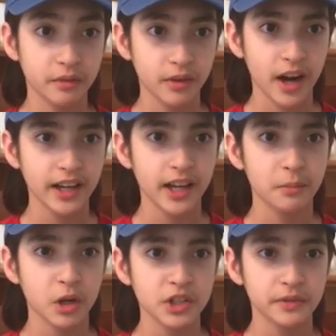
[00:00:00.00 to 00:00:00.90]
Friday,
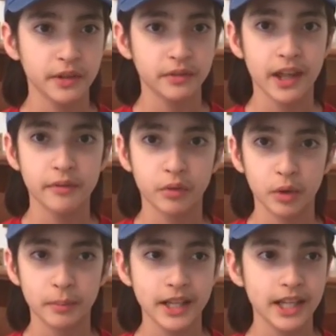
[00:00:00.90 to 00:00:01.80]
March 5th at
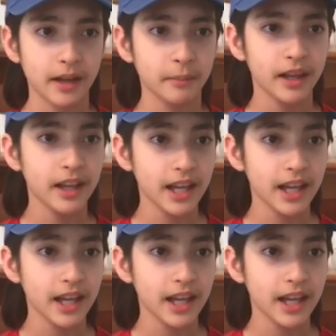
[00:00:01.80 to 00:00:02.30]
4 p.m.,